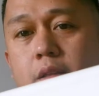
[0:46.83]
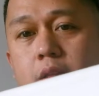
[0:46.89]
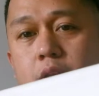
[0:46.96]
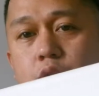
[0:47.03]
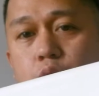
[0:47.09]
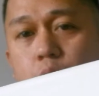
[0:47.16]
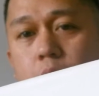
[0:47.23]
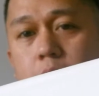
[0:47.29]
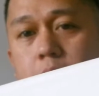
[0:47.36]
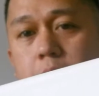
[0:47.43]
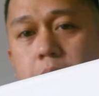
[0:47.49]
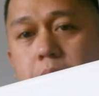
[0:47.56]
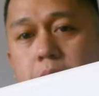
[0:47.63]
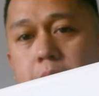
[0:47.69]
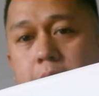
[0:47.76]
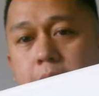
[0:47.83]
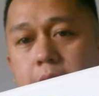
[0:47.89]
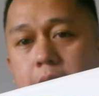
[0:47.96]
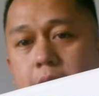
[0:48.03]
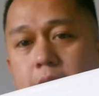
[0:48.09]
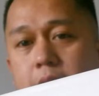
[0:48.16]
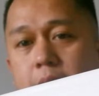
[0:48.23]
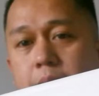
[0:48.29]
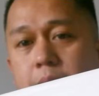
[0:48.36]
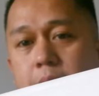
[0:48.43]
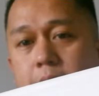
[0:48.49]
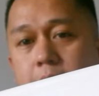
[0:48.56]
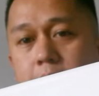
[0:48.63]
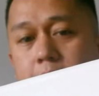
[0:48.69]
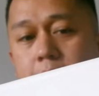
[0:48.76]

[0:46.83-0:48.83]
the Jordan Biking Company,